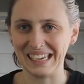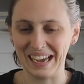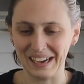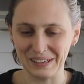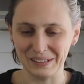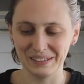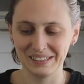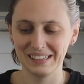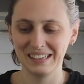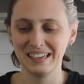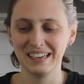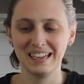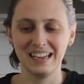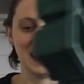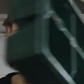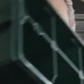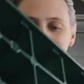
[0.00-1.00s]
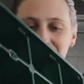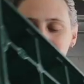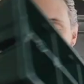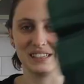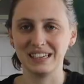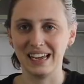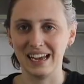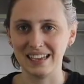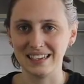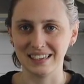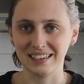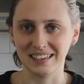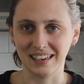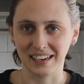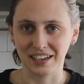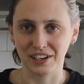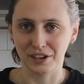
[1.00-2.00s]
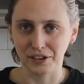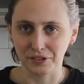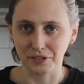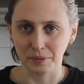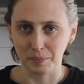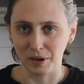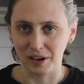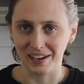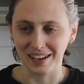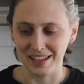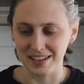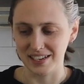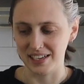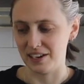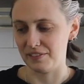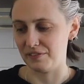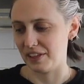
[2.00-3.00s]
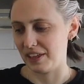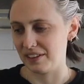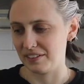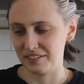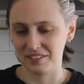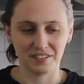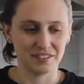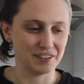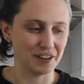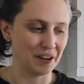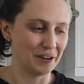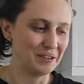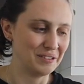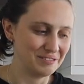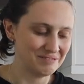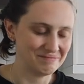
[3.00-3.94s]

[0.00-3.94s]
out and use it as its like nursery pot inside of this. So